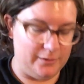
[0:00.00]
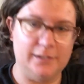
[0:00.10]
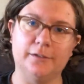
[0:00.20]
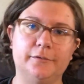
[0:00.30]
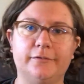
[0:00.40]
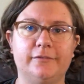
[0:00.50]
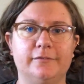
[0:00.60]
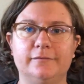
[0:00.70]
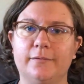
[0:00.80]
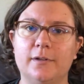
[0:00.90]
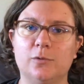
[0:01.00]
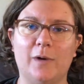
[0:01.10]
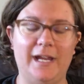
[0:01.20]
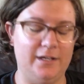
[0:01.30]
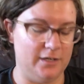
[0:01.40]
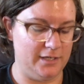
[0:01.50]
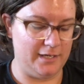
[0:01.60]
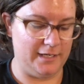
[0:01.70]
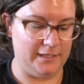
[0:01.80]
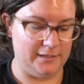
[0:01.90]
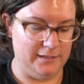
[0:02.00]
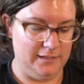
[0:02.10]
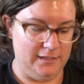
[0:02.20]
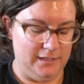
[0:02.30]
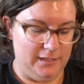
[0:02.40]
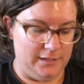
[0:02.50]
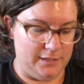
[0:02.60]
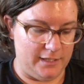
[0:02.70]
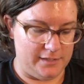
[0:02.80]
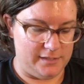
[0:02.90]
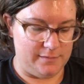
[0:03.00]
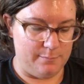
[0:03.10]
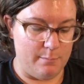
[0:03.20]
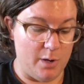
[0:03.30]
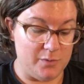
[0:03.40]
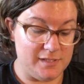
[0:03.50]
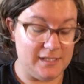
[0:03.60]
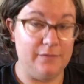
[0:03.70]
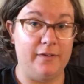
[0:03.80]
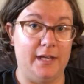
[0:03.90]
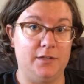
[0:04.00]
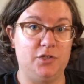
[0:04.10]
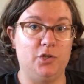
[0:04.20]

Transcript: out of the white yarn. It's mostly Vanna's